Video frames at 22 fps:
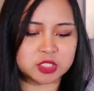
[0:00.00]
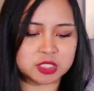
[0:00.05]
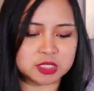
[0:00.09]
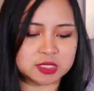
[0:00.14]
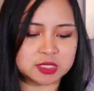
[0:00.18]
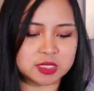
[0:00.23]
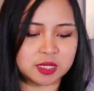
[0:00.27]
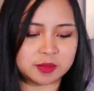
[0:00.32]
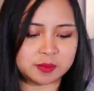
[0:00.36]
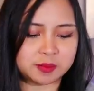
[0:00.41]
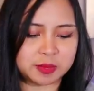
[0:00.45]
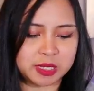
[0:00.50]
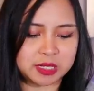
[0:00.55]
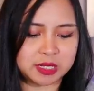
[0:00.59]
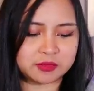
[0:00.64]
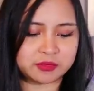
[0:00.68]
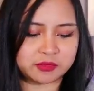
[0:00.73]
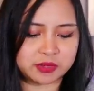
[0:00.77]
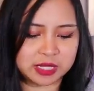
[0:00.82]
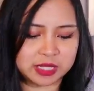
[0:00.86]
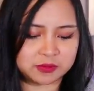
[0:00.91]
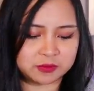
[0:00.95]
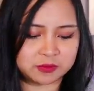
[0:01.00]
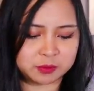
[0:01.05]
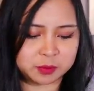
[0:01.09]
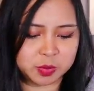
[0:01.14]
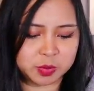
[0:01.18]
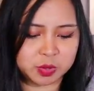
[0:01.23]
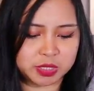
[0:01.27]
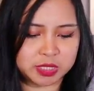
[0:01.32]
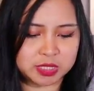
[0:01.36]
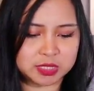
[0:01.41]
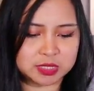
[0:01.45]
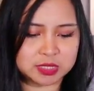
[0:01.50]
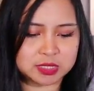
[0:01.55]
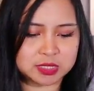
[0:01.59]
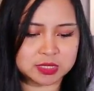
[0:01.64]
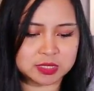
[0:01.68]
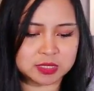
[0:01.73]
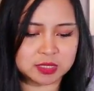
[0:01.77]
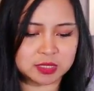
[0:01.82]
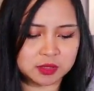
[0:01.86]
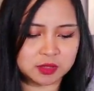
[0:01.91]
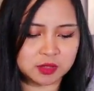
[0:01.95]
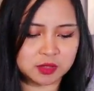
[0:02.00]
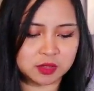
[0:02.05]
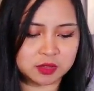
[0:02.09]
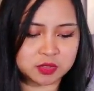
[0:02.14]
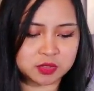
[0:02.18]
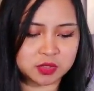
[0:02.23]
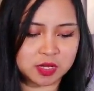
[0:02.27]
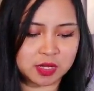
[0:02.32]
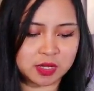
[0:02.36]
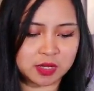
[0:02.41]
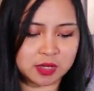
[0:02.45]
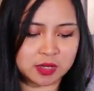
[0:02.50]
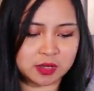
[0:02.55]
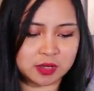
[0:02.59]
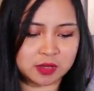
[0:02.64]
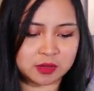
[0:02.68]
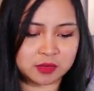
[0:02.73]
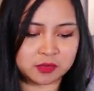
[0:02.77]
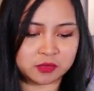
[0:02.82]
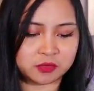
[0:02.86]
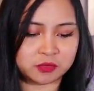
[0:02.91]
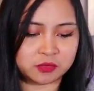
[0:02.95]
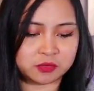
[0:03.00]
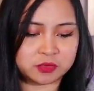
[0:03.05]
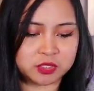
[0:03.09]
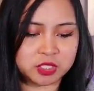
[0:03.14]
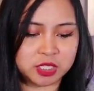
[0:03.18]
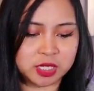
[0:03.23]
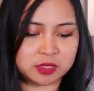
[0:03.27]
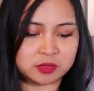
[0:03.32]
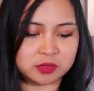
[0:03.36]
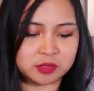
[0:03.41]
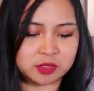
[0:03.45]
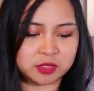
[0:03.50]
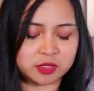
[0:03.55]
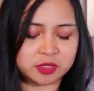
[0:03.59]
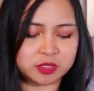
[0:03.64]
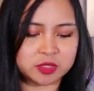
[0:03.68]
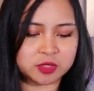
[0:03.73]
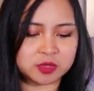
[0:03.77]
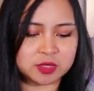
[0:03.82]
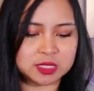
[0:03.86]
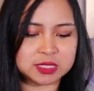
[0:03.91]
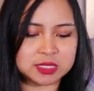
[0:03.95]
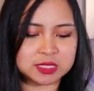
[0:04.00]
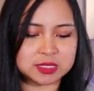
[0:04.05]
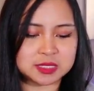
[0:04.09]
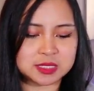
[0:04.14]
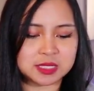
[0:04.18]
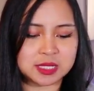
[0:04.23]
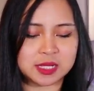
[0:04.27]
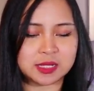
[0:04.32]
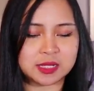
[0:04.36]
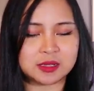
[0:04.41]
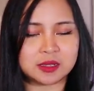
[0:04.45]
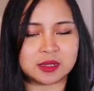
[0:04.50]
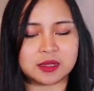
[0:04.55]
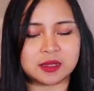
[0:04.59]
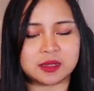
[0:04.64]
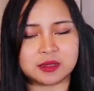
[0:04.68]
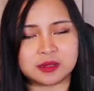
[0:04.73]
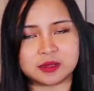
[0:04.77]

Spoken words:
you just got paid 5 points. You also have gender. So, this is like